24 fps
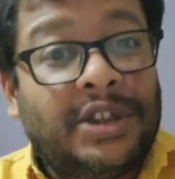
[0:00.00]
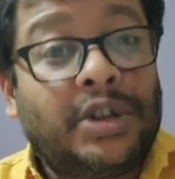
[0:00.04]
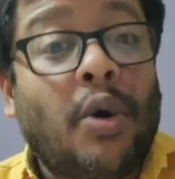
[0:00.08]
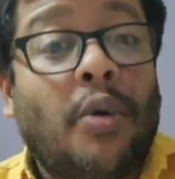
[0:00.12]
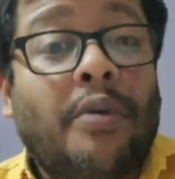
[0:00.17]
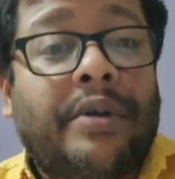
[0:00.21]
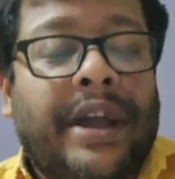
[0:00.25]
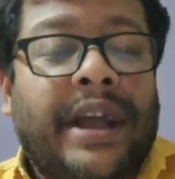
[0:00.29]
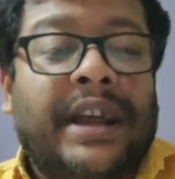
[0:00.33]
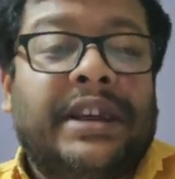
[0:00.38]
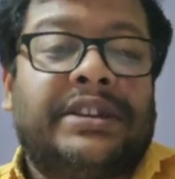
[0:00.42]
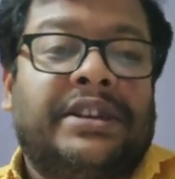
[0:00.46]

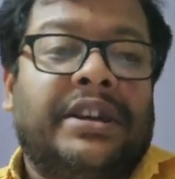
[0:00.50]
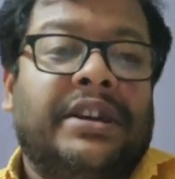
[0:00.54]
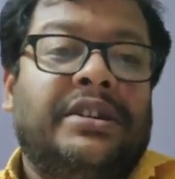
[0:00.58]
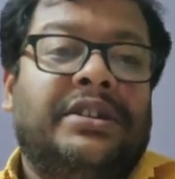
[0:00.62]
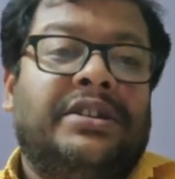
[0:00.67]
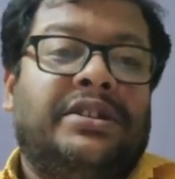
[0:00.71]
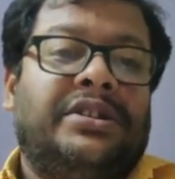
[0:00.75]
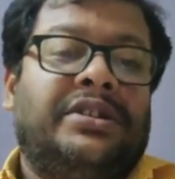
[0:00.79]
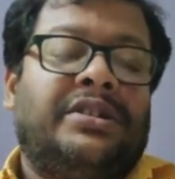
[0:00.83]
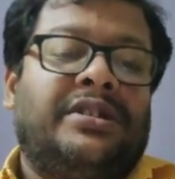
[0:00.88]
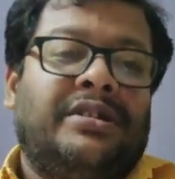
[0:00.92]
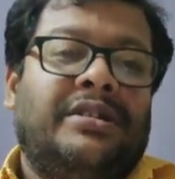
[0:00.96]

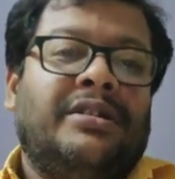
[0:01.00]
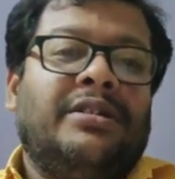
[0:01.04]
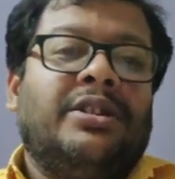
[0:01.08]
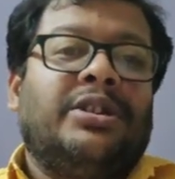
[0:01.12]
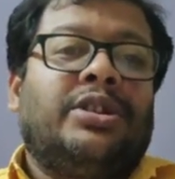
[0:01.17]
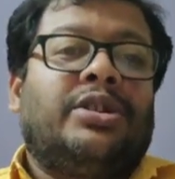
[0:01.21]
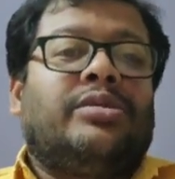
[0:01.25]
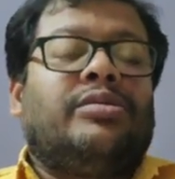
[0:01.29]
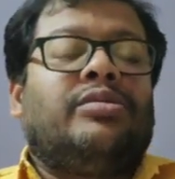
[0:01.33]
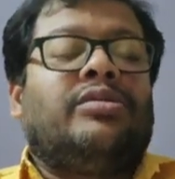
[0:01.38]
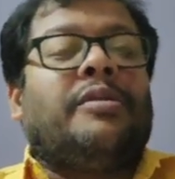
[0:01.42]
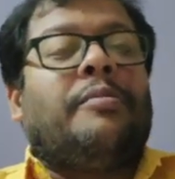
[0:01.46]
showcases
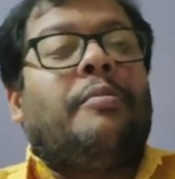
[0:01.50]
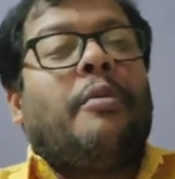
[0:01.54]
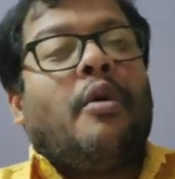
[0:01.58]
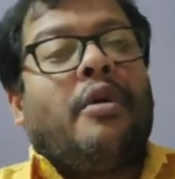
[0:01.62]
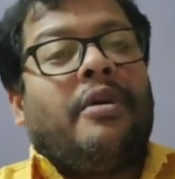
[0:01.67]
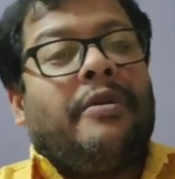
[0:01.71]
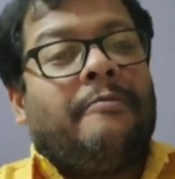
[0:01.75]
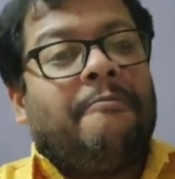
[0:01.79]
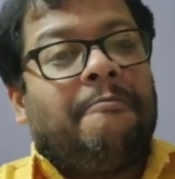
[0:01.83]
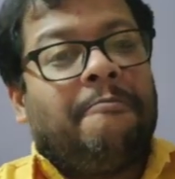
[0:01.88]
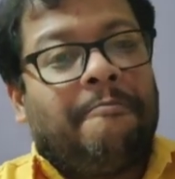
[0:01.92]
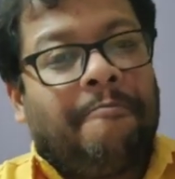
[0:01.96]
through the
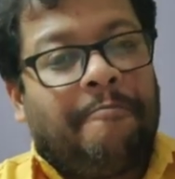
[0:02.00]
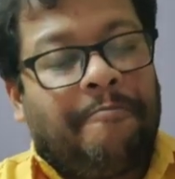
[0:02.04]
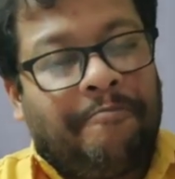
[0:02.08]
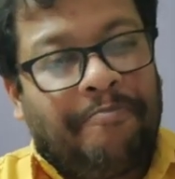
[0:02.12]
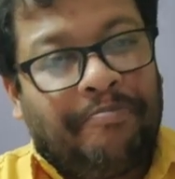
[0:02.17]
poem.